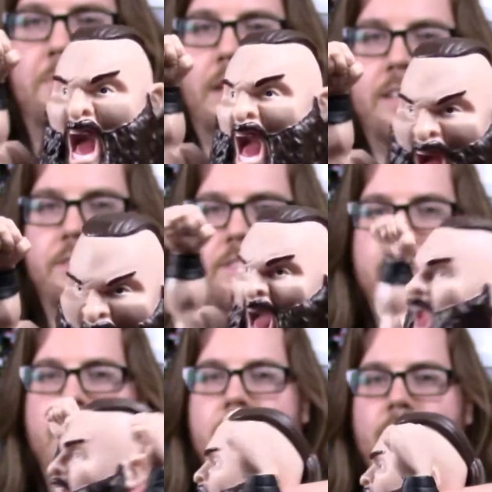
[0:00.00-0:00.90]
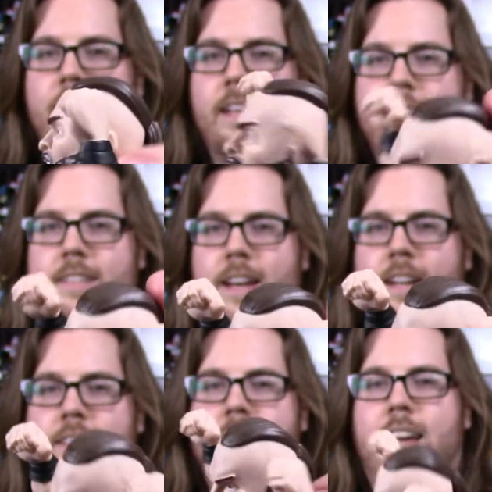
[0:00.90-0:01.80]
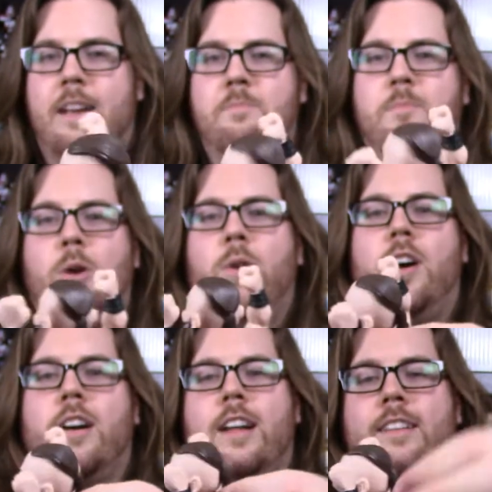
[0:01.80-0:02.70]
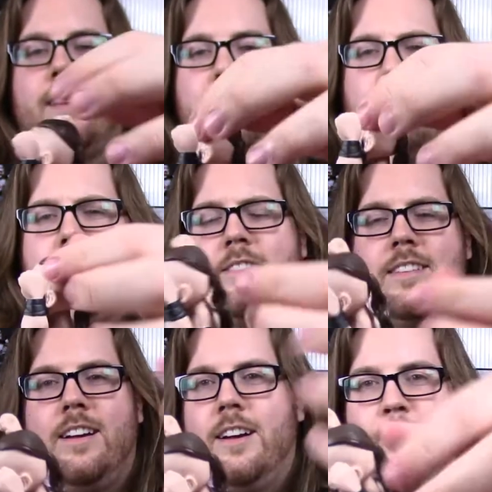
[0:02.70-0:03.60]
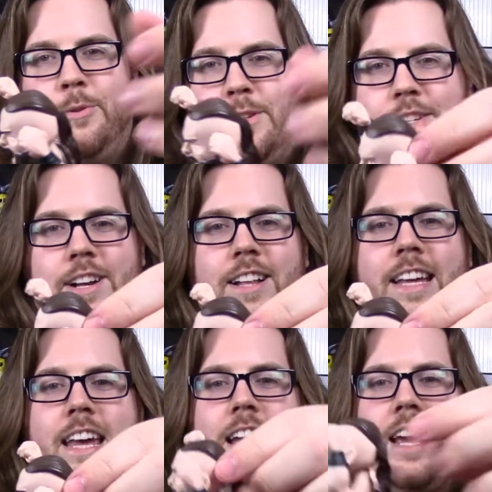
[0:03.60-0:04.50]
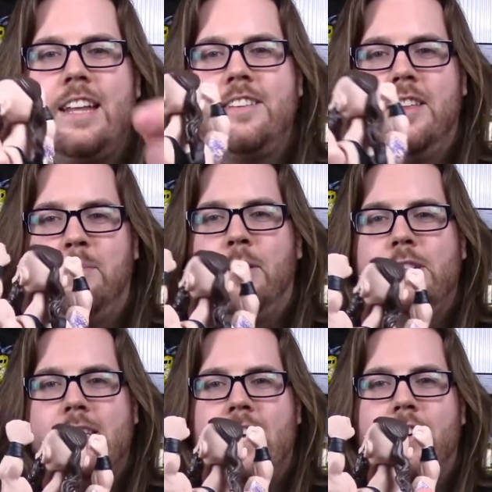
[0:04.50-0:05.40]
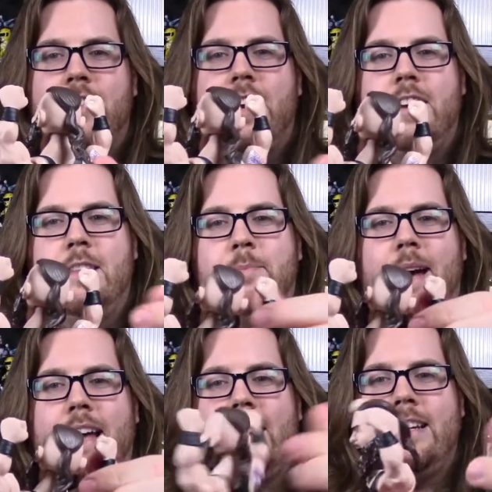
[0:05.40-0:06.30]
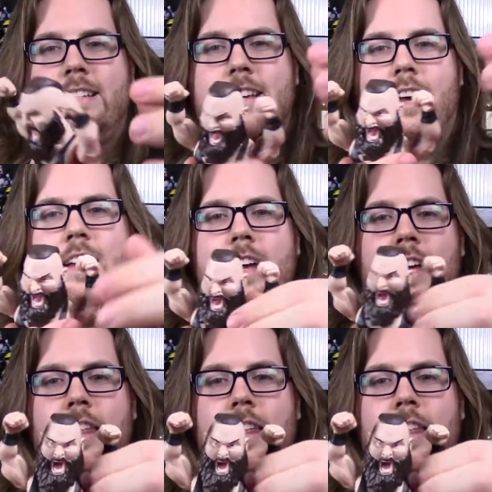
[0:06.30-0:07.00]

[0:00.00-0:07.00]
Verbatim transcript: open, as you can see. Then it's got his like mohawk type hairstyle, I don't know what you call it, into the ponytail there in the back that he's got.